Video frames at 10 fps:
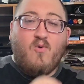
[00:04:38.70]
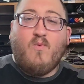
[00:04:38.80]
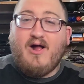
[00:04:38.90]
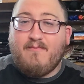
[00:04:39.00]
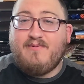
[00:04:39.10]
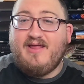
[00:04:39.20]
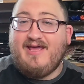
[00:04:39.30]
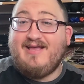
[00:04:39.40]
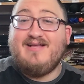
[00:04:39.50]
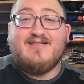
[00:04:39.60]
while
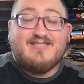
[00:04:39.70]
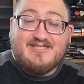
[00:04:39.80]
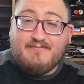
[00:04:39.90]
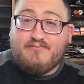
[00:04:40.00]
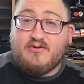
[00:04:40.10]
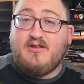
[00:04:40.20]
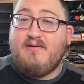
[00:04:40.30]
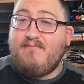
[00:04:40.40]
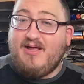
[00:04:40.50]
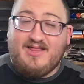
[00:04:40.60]
playing simple
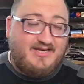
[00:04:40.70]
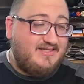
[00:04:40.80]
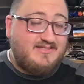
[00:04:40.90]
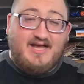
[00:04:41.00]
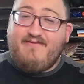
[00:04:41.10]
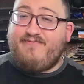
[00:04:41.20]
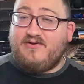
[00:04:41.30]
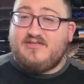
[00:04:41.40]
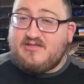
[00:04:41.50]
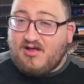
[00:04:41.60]
melodies. Not
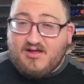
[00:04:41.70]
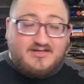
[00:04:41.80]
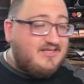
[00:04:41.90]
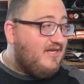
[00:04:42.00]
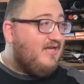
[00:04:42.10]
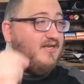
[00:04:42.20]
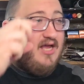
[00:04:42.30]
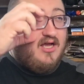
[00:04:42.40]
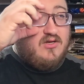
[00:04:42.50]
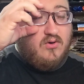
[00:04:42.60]
full songs,
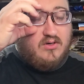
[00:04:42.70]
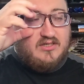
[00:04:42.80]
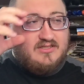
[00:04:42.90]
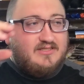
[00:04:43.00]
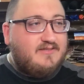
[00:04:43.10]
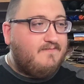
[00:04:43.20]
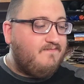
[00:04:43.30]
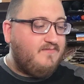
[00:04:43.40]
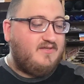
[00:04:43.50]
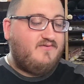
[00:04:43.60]
not chords.
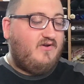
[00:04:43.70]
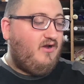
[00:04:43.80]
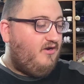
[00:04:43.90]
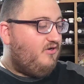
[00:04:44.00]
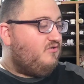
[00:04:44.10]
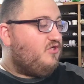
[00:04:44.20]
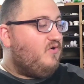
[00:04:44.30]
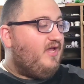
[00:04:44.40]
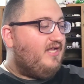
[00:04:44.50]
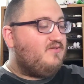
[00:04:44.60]
It's very hard to do
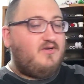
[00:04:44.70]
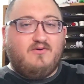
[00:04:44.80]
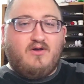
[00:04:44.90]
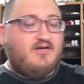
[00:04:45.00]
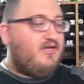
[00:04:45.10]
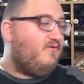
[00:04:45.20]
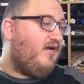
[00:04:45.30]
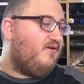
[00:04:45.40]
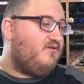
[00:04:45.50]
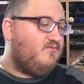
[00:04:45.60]
two hands while you're walking
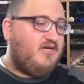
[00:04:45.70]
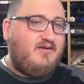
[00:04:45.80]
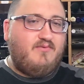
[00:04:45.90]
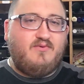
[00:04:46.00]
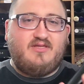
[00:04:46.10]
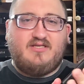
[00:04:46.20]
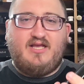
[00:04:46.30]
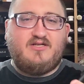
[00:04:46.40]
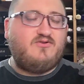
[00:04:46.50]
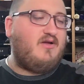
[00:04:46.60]
around, right? But with this
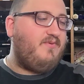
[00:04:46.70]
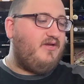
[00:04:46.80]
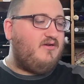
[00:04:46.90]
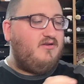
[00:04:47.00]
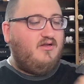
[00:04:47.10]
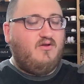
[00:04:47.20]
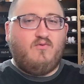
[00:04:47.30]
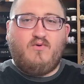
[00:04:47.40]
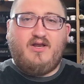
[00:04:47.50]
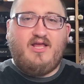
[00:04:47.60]
hand strap here,
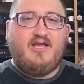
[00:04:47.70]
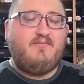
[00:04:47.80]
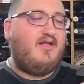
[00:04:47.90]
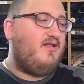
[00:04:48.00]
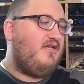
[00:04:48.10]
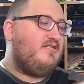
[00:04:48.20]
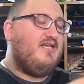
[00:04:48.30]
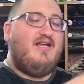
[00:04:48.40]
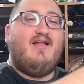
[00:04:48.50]
one hand melodies,